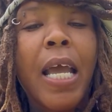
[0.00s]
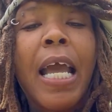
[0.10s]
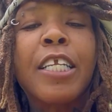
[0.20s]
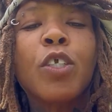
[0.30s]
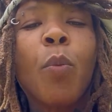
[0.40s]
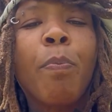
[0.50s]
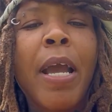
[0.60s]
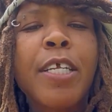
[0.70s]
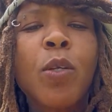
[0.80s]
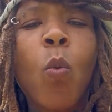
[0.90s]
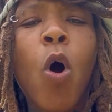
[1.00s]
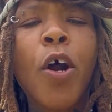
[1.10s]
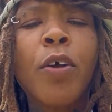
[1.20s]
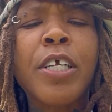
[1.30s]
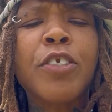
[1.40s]
And so basil
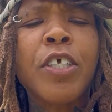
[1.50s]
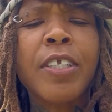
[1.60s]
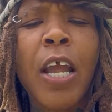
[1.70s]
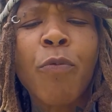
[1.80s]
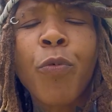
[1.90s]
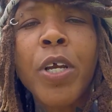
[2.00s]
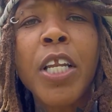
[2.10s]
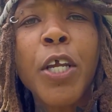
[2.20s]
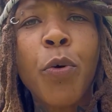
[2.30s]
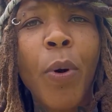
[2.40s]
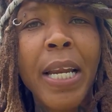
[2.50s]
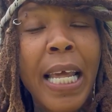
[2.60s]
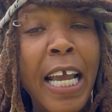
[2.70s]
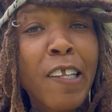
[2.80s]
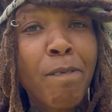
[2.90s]
water is just a really great
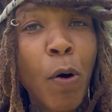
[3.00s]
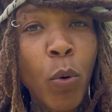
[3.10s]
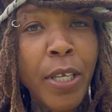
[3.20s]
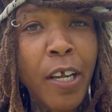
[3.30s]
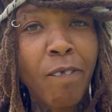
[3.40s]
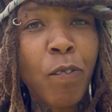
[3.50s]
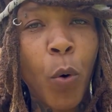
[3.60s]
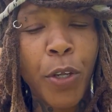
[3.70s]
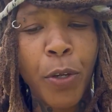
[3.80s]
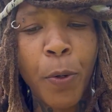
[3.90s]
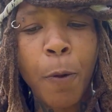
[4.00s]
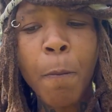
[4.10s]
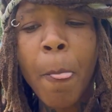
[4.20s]
exfoliant for you.